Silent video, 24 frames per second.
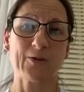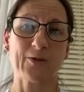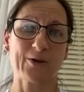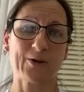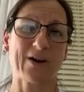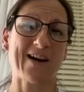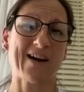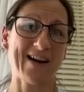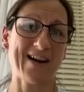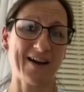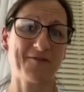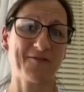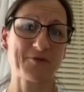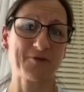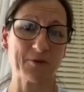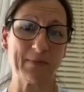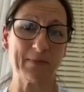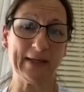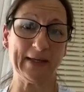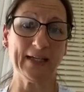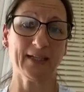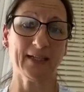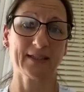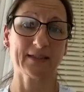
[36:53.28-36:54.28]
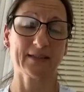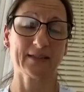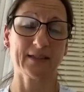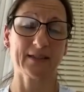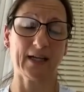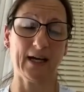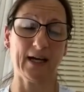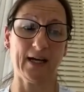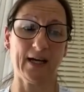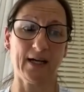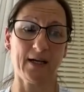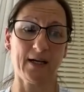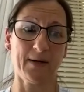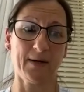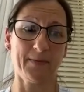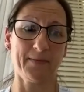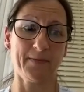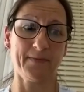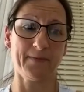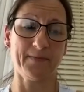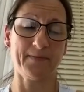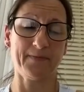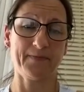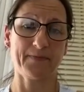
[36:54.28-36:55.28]
Look, I have to admit,
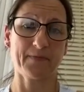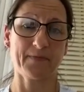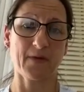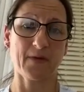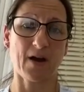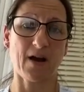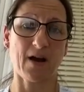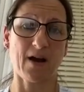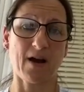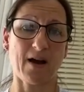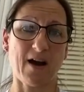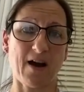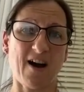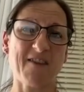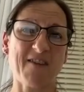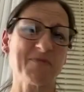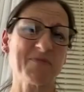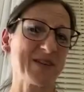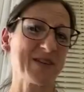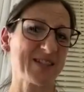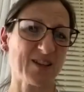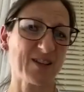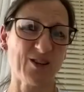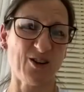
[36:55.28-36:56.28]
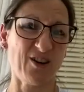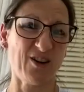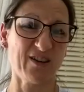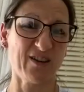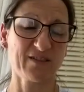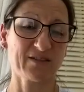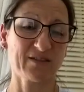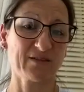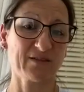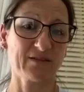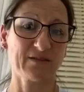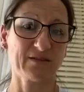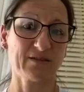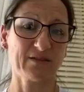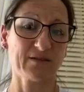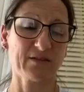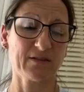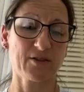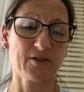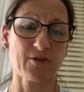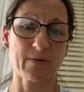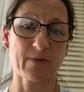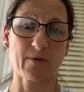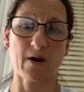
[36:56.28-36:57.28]
I've missed a lot
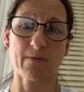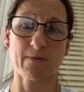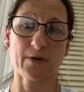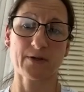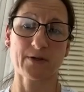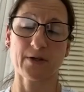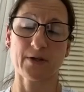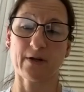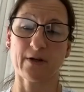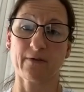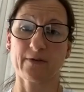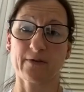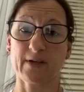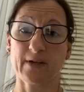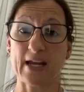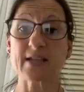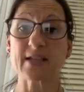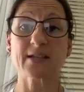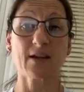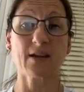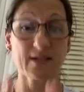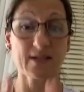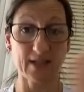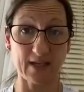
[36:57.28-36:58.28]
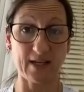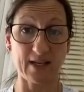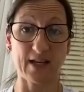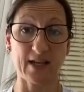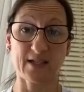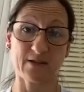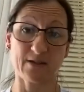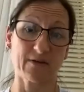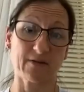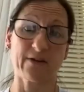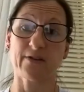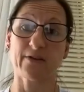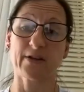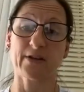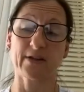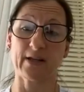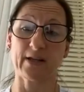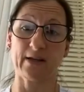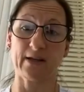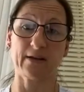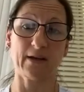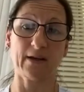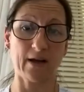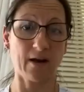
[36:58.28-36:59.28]
doing Primal Alternative. Yes, I said yes to
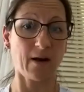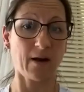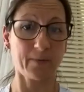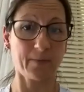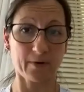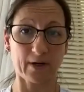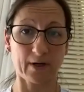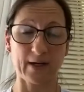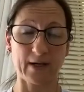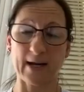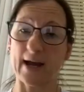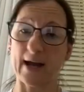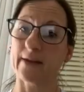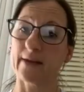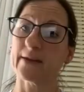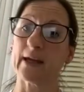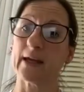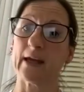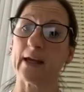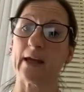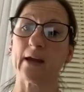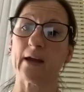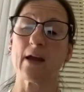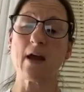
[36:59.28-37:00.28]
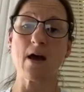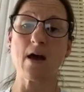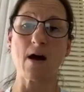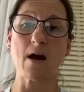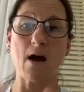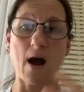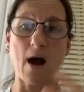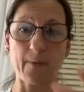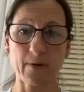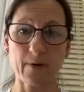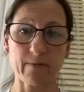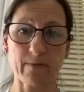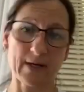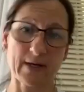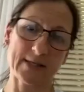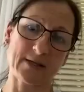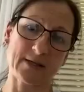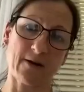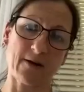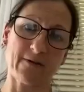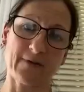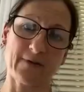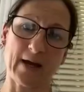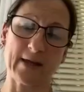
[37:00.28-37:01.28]
everything. Yeah, I put it out there. I put
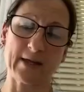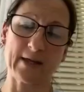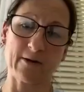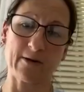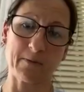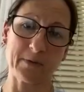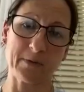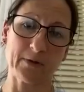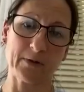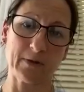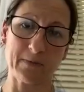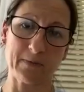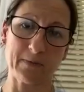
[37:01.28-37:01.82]
myself out there and built a